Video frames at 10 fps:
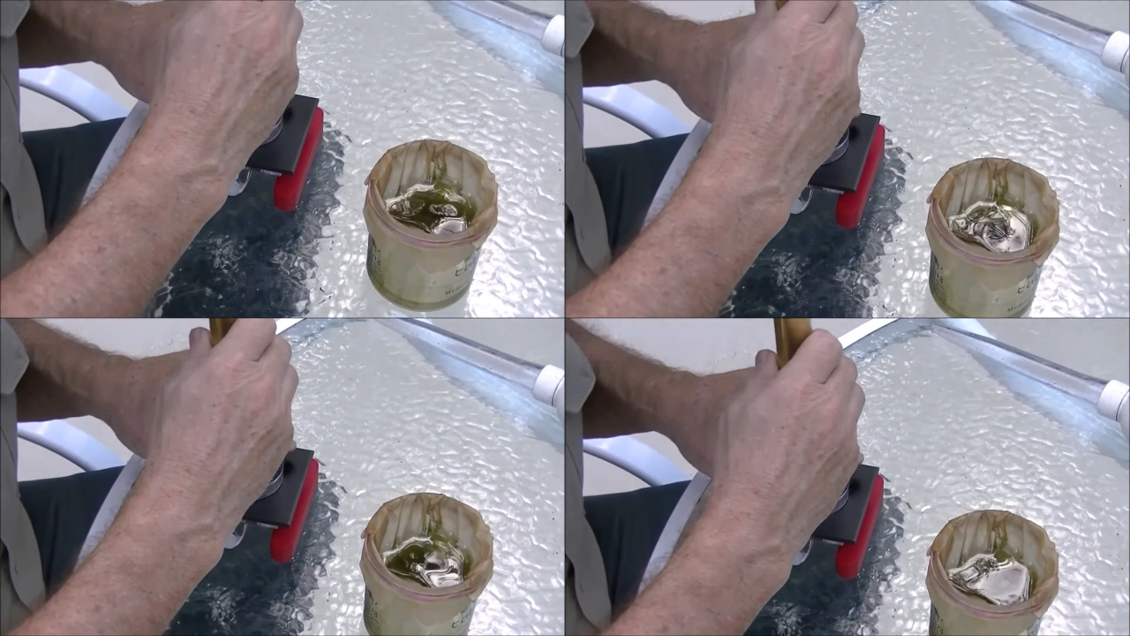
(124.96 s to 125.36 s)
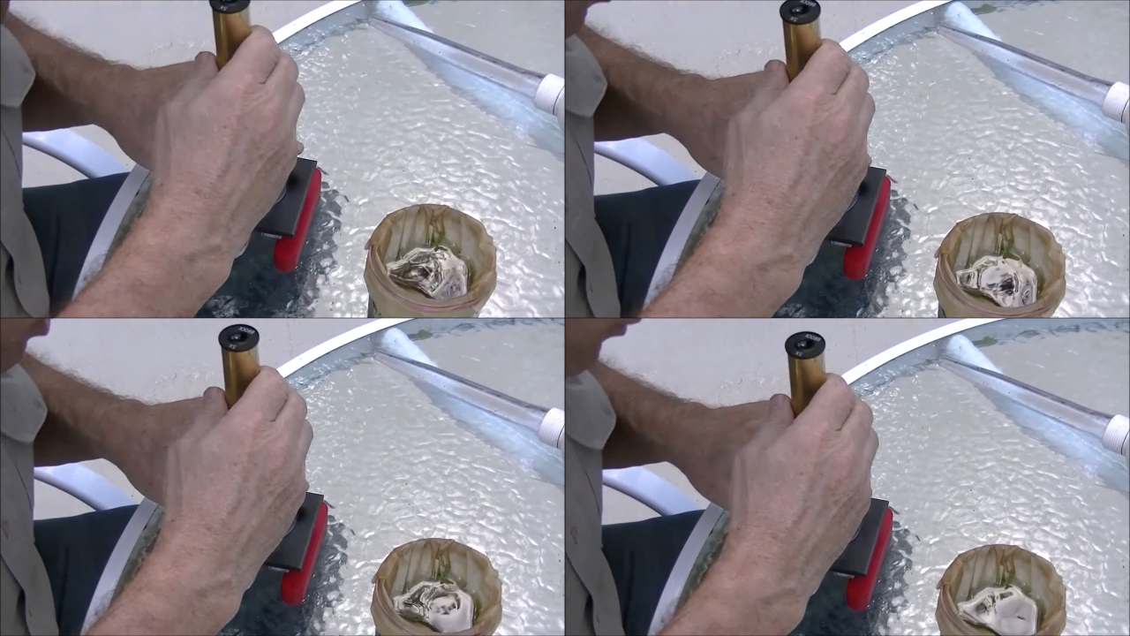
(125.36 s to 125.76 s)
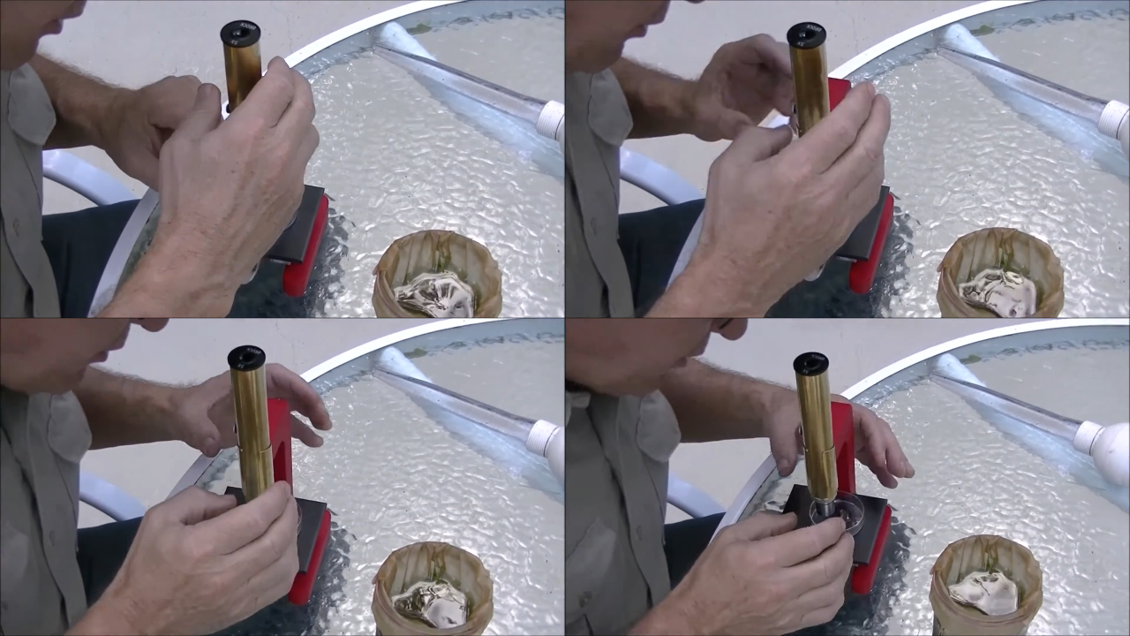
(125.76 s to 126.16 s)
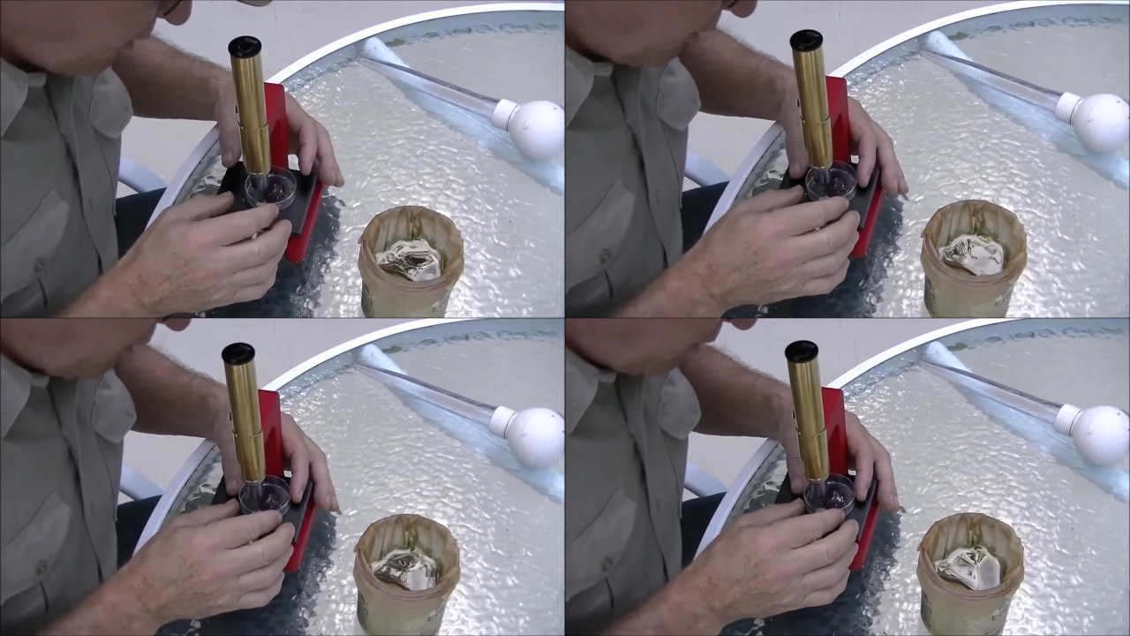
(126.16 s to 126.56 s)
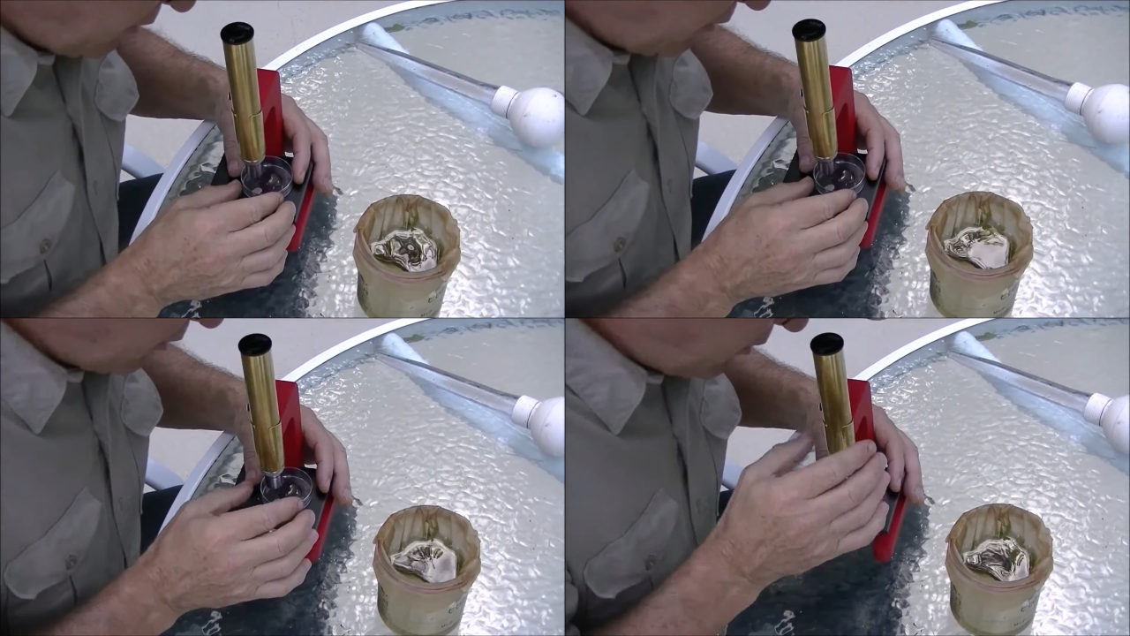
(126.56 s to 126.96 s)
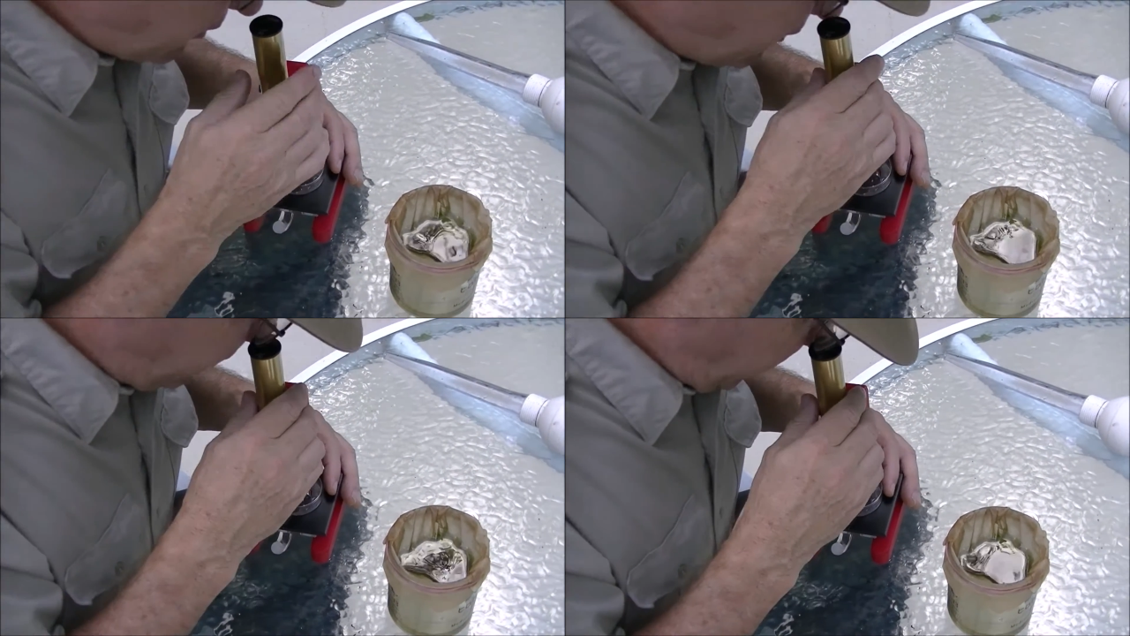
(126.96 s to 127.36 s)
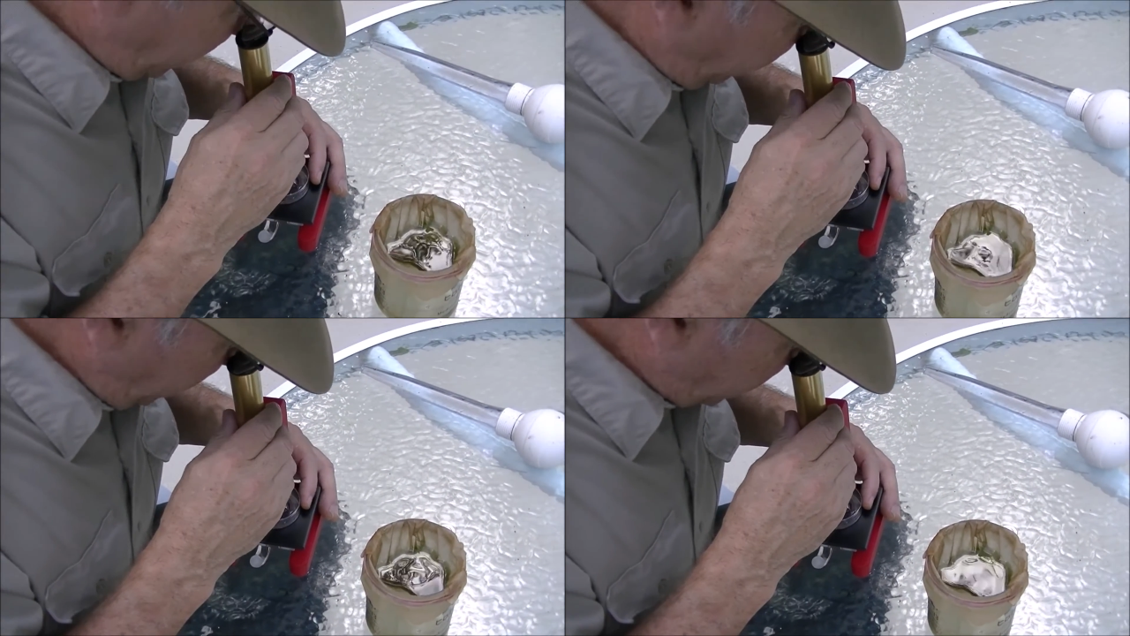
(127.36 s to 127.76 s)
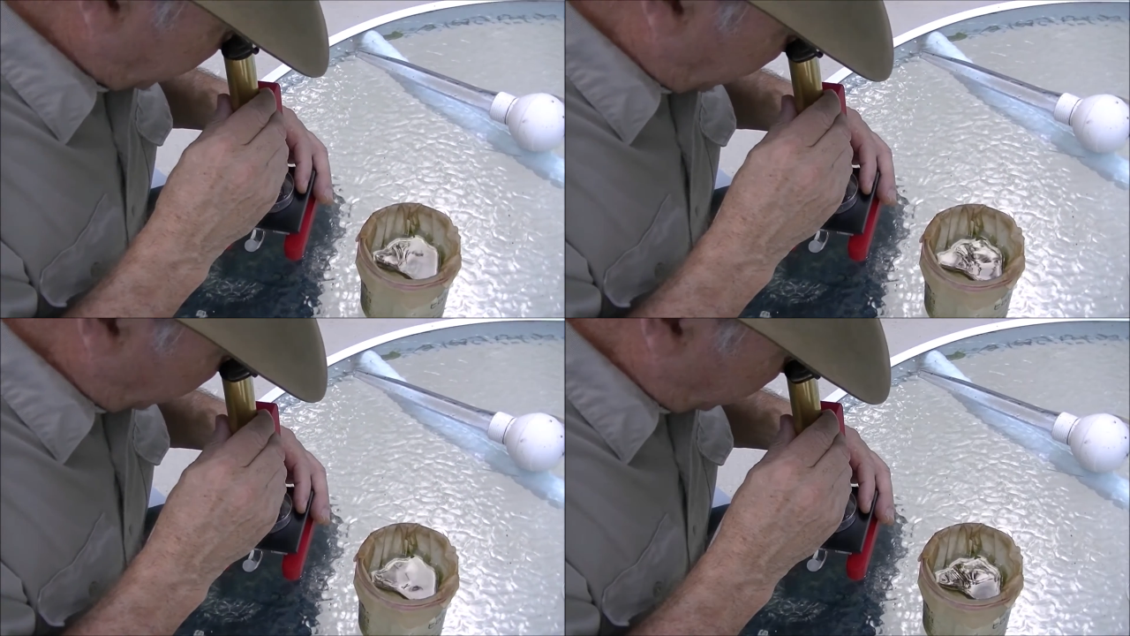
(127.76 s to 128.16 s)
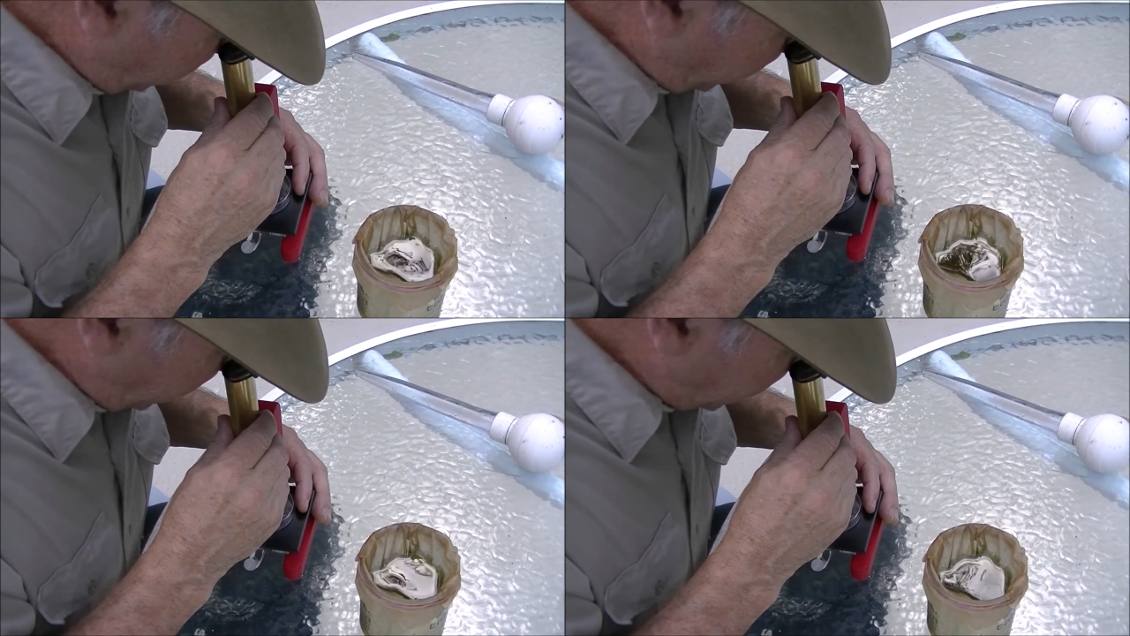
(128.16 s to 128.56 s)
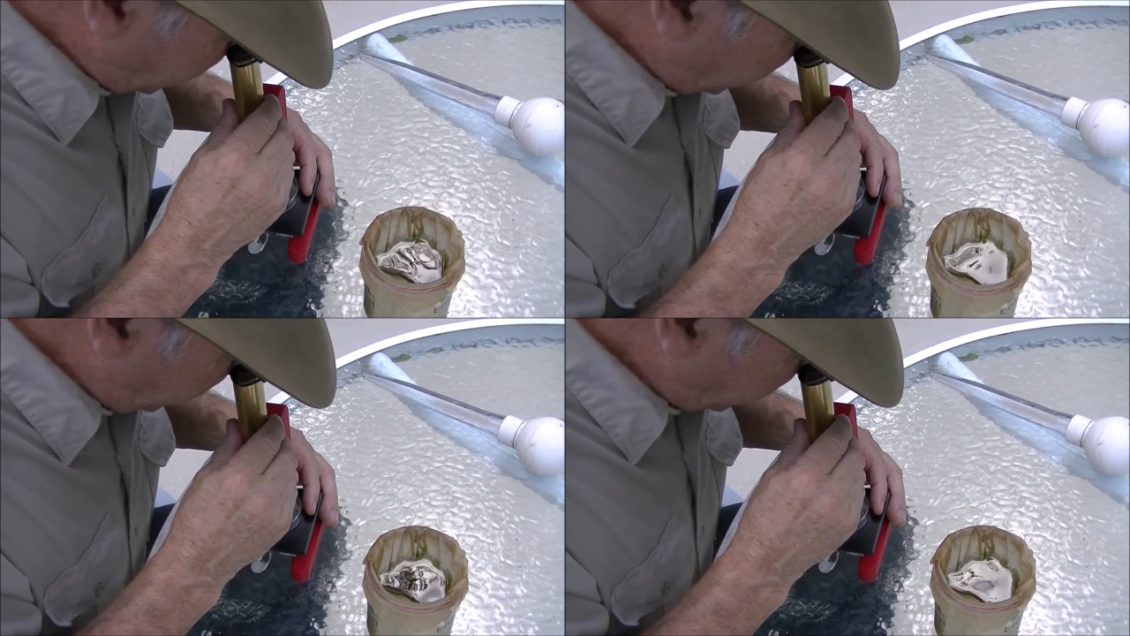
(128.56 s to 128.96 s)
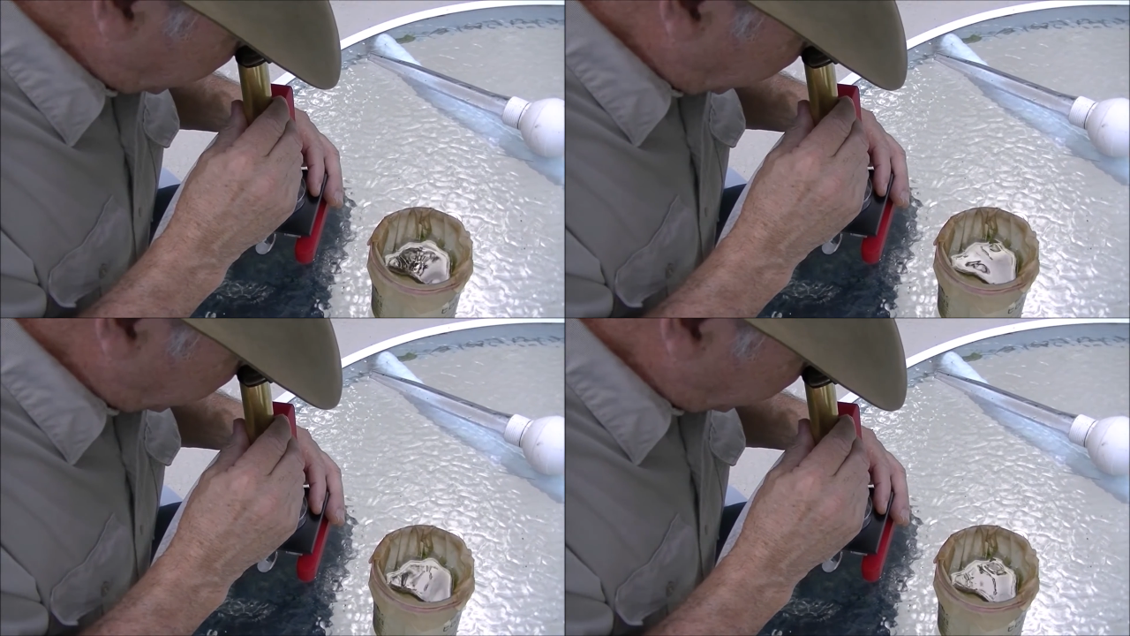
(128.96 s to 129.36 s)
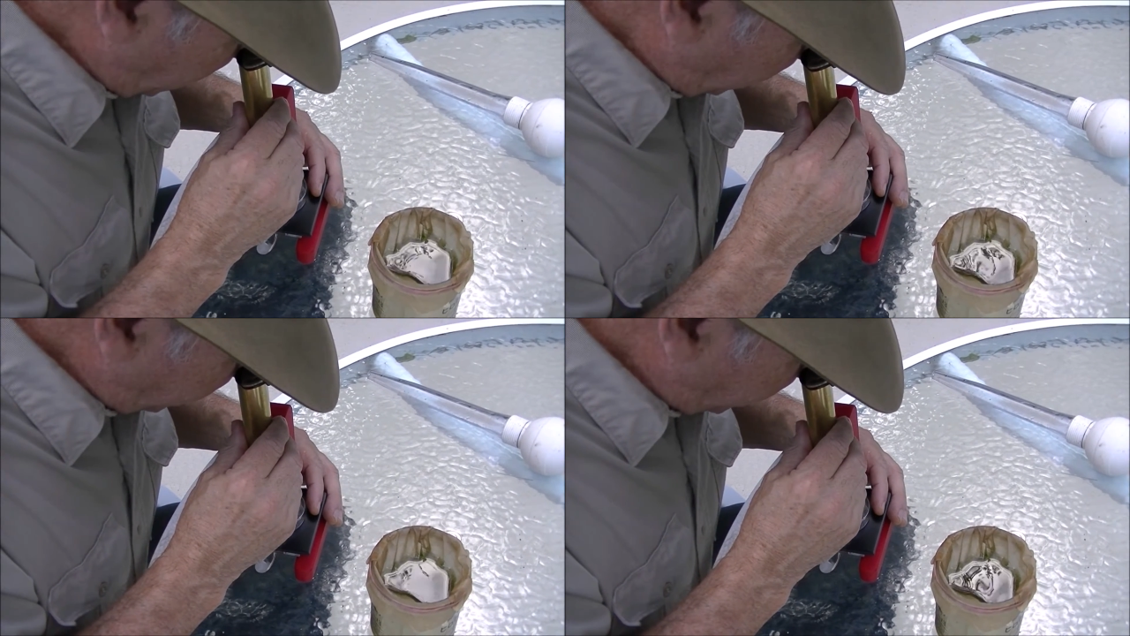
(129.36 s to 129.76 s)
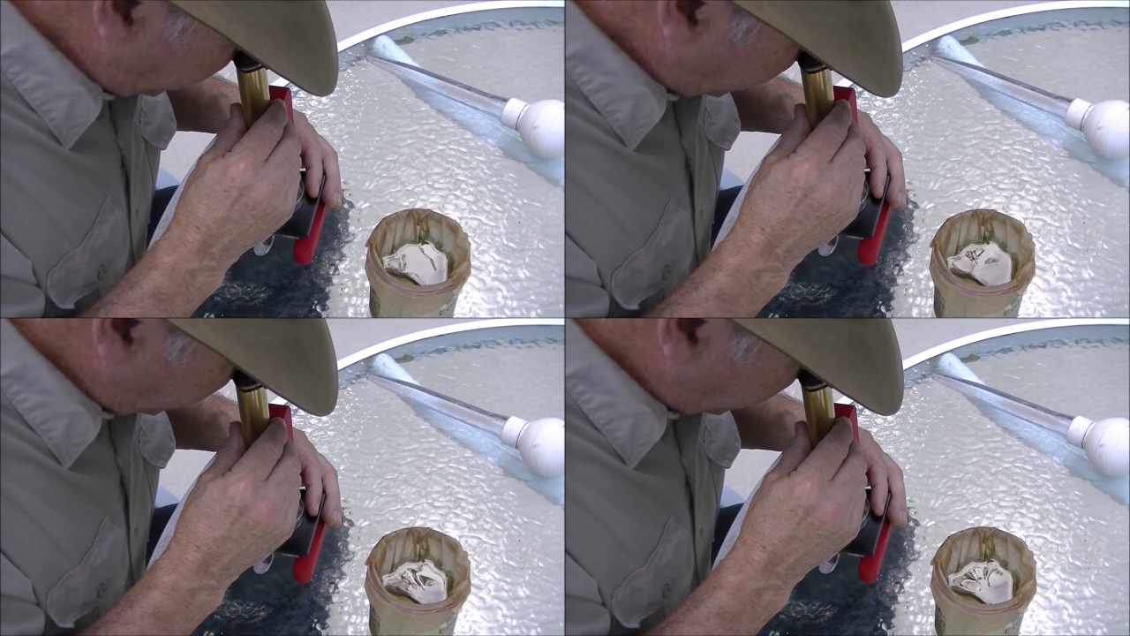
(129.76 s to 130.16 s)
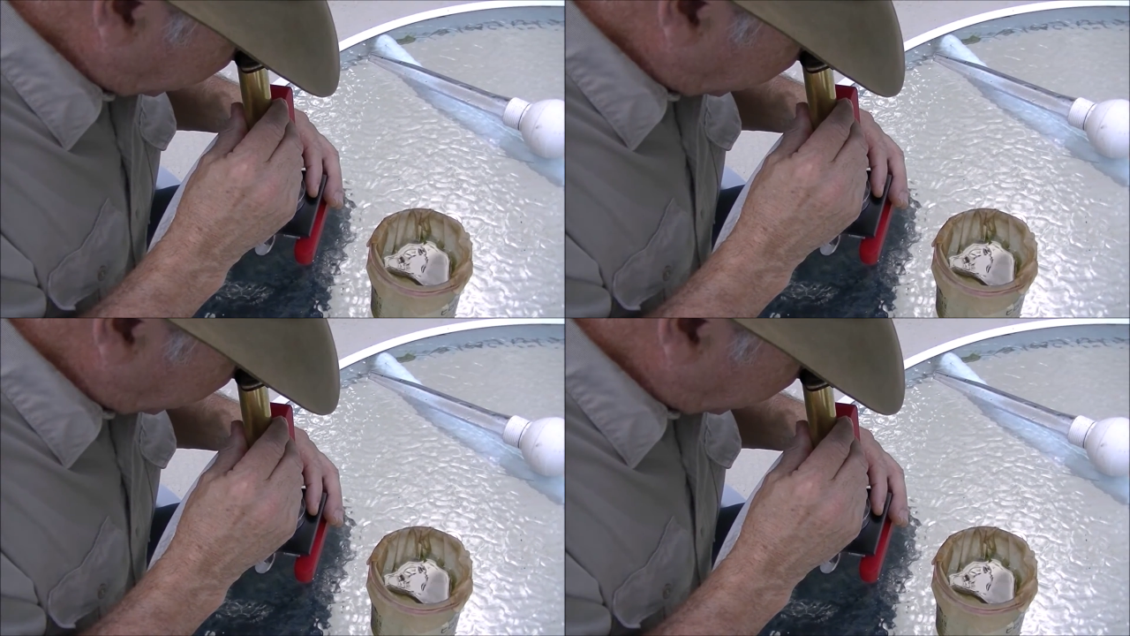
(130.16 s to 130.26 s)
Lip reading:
No face is visible, so there are no lips to read.